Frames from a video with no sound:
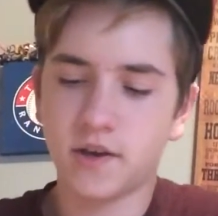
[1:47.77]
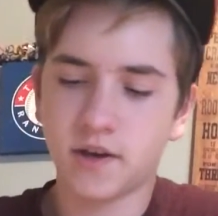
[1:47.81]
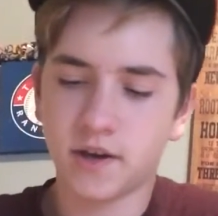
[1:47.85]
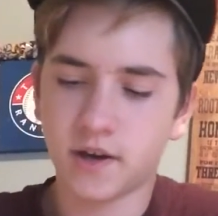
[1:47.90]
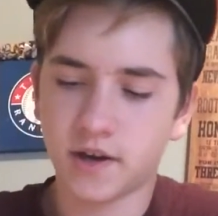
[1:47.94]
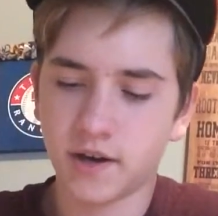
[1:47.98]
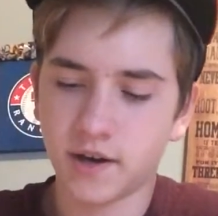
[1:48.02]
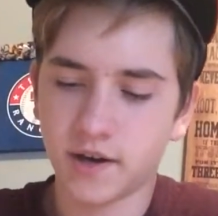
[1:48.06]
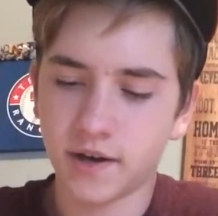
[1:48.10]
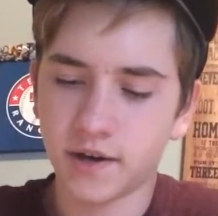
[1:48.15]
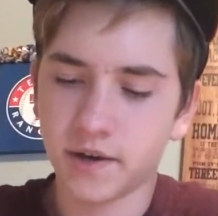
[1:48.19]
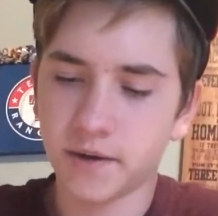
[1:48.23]

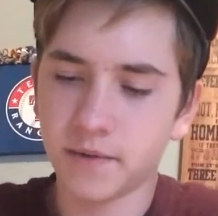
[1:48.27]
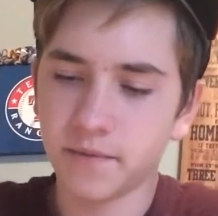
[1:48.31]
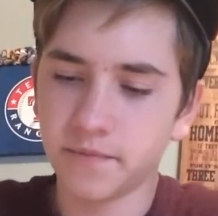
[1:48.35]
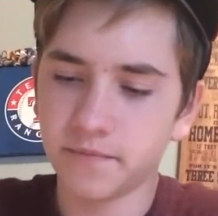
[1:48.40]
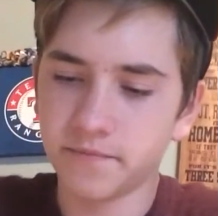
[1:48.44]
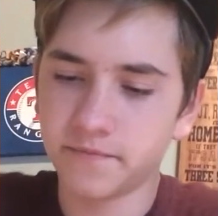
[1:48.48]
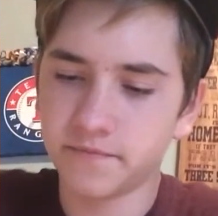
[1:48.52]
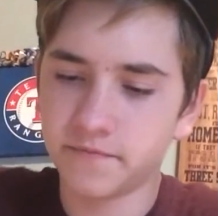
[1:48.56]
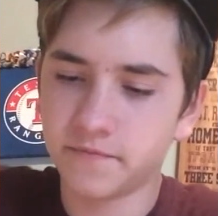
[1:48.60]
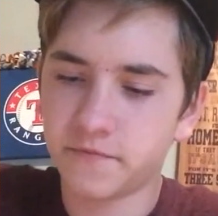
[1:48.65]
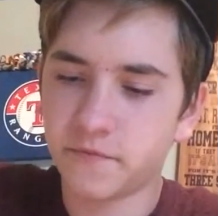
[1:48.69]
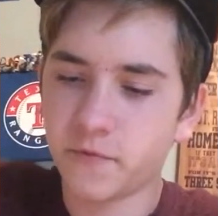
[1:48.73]

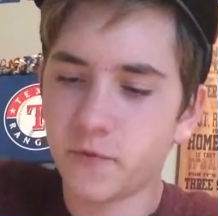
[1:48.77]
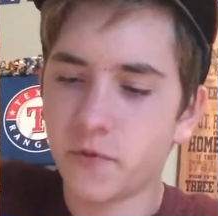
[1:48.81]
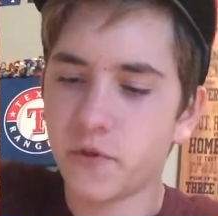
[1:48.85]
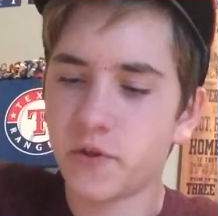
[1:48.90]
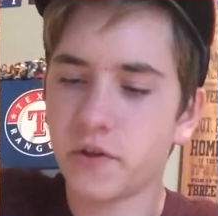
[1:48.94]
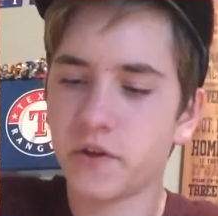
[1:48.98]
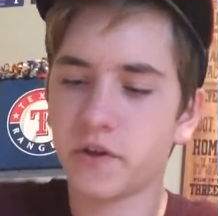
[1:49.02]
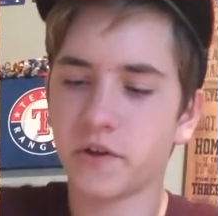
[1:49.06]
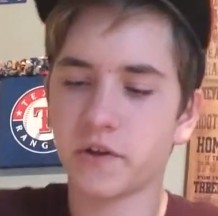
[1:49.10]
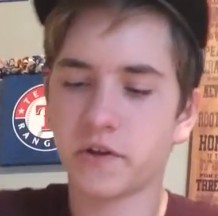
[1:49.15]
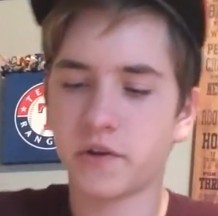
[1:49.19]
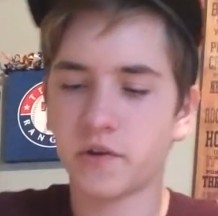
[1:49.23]
For
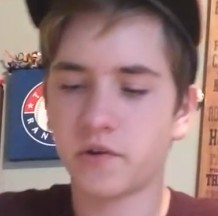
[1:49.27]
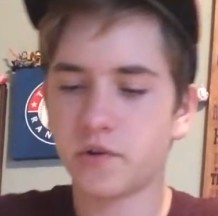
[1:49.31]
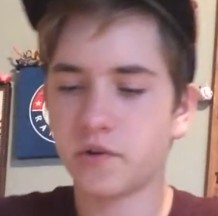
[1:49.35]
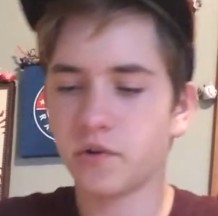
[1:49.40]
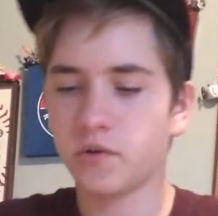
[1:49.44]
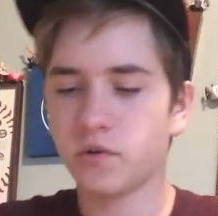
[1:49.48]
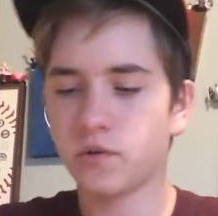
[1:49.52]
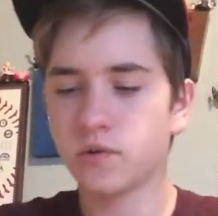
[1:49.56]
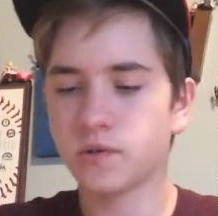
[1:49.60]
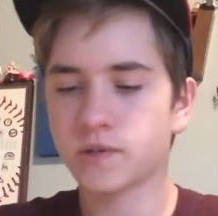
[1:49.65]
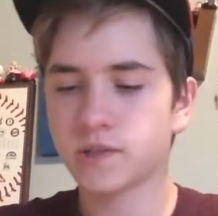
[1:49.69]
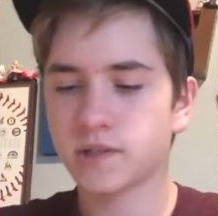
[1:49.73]
the
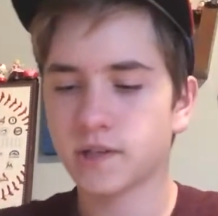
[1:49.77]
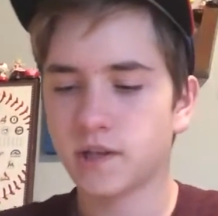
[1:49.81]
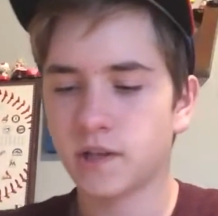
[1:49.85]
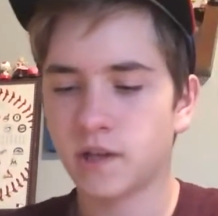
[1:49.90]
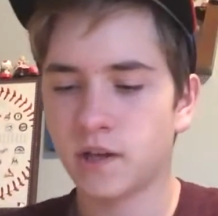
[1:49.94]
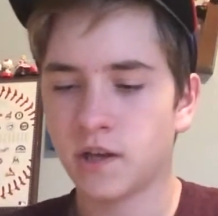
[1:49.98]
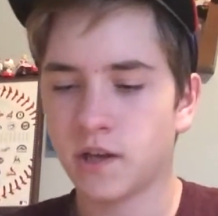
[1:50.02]
Cardinals,